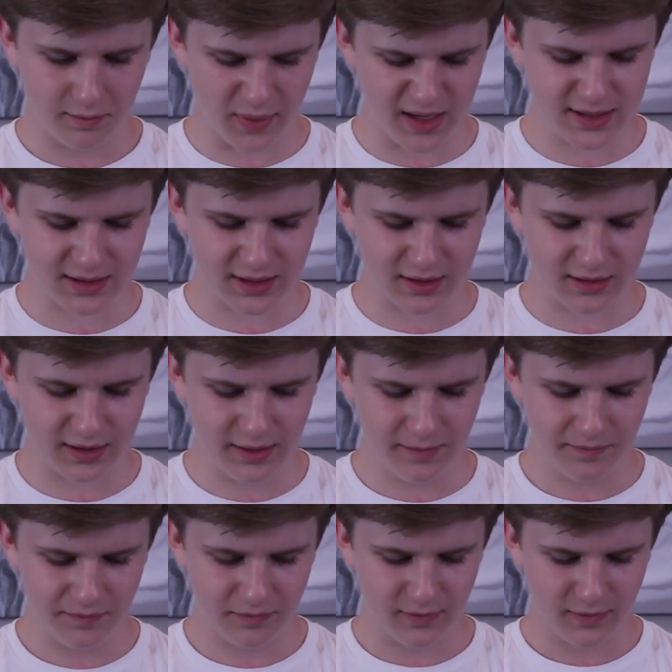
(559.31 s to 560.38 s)
Basically,
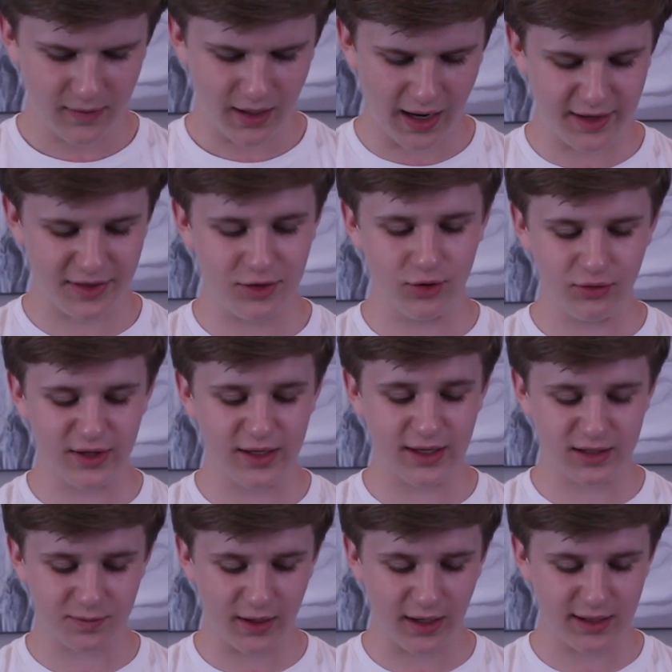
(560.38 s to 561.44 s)
I do think
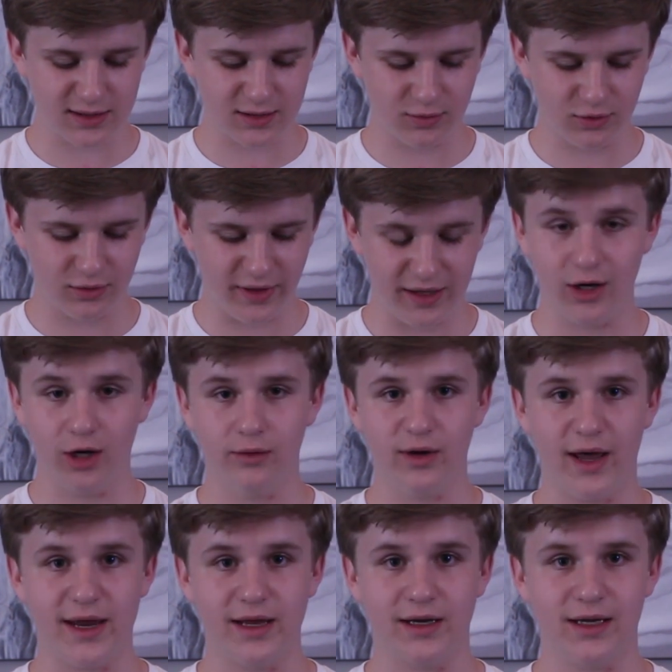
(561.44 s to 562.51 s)
it's possible that
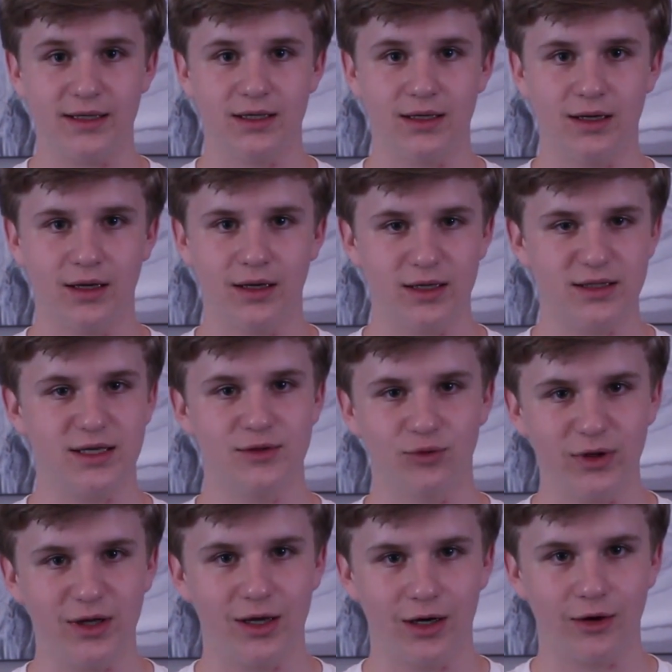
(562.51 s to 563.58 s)
Noah ate it, because he's
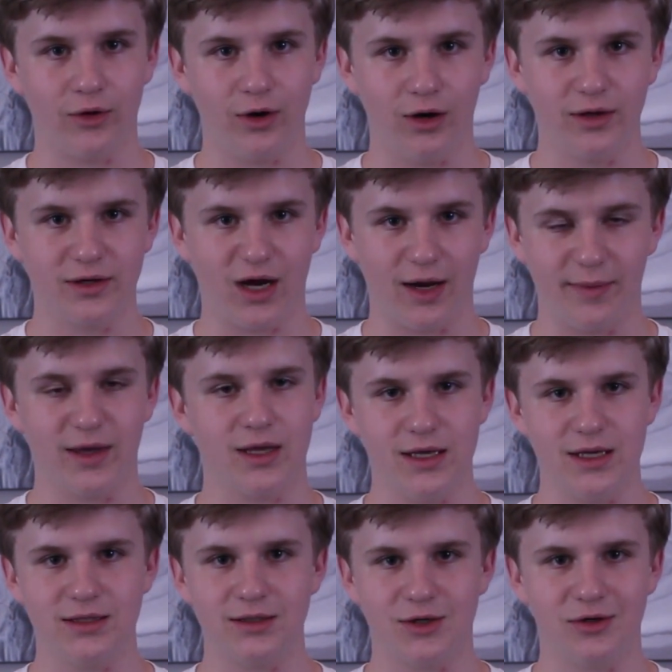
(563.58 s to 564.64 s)
really hungry all the time. Like, he
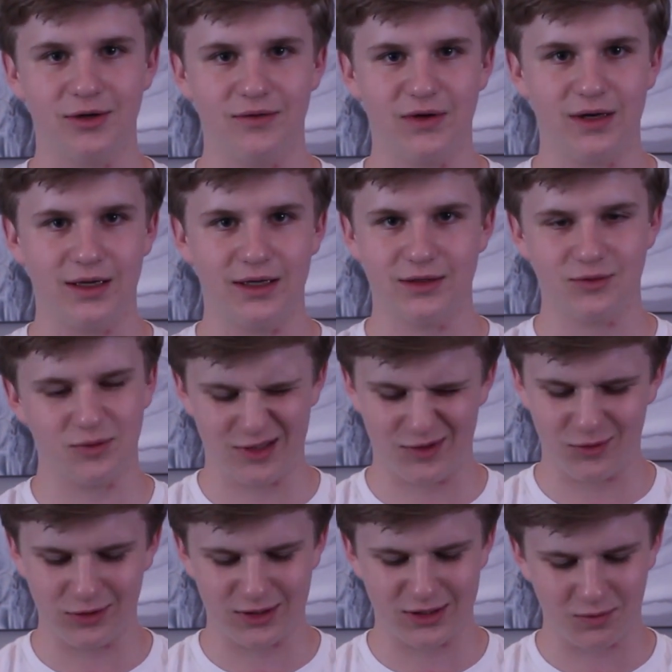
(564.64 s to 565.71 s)
easily could have eaten it.
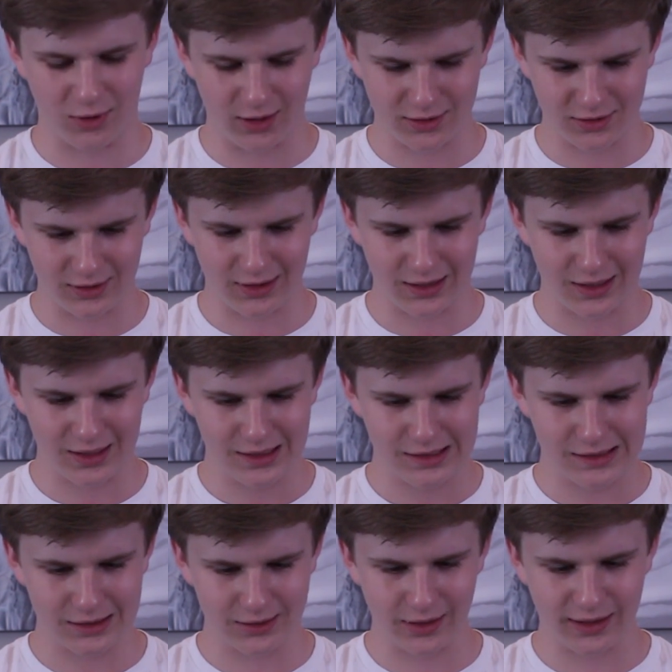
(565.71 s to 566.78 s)
It's really small. It's only like
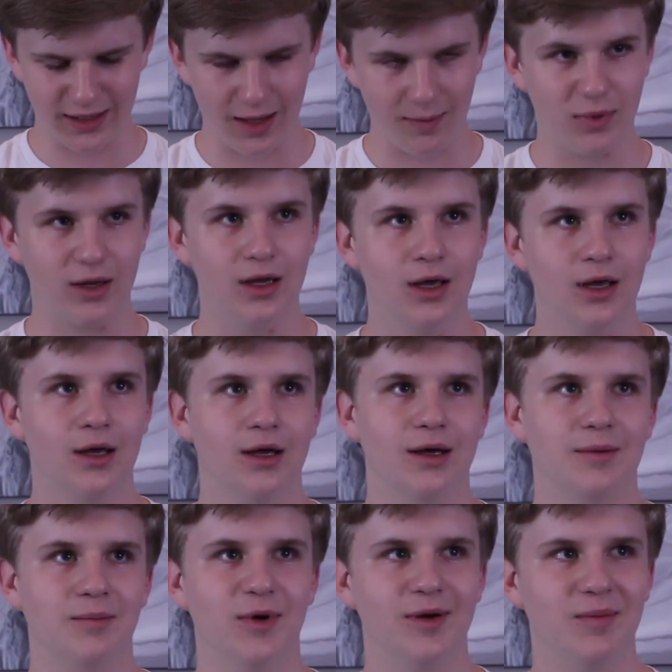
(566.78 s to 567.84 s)
something like that big.
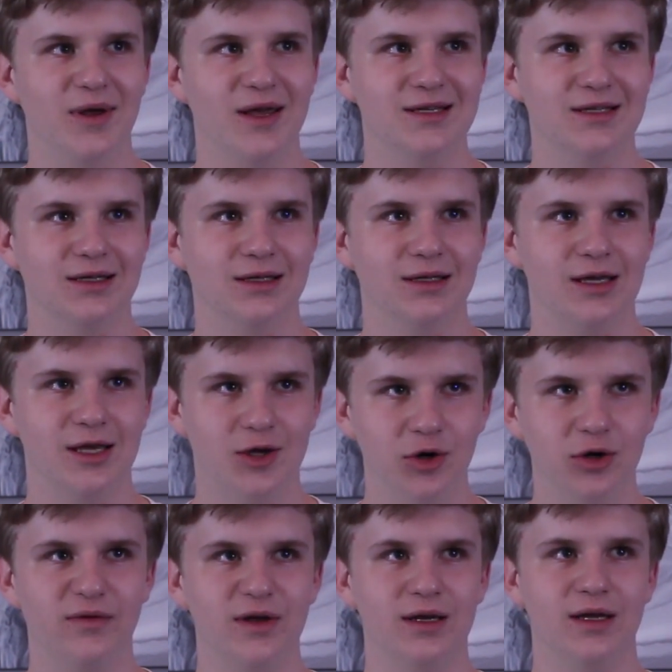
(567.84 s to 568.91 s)
But basically, he
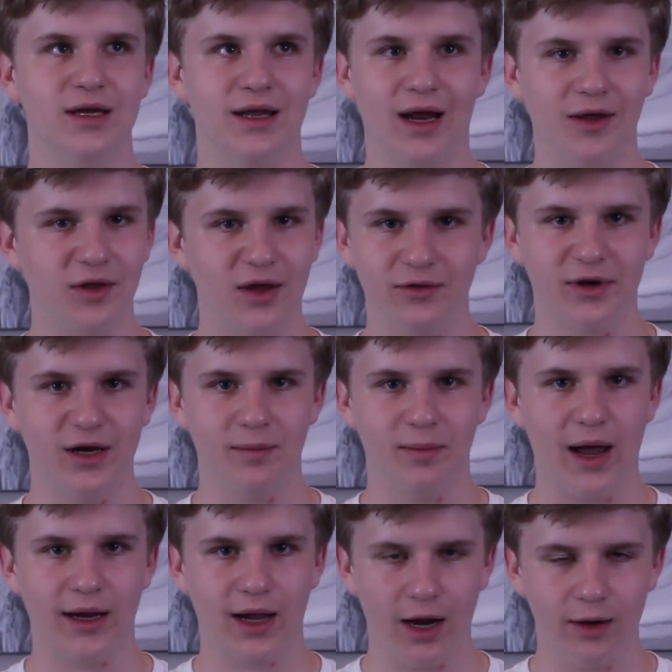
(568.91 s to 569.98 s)
could have eaten it, and I'll never get it
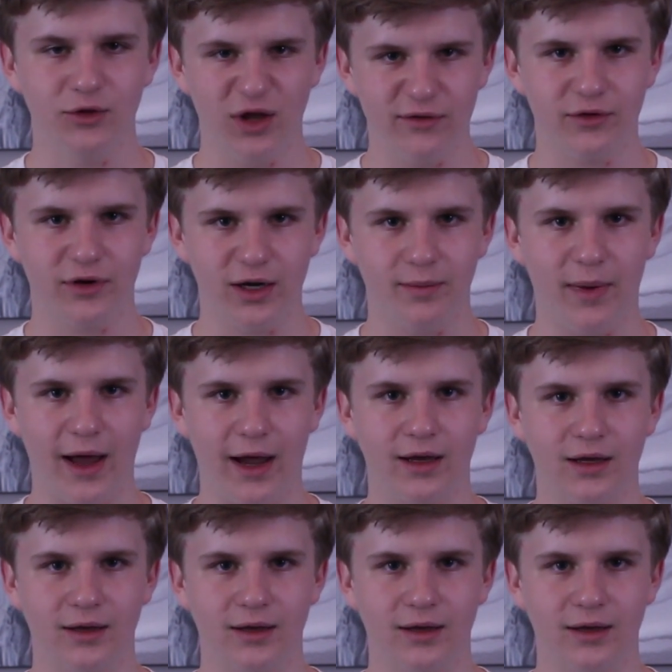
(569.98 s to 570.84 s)
back. I will never get it back.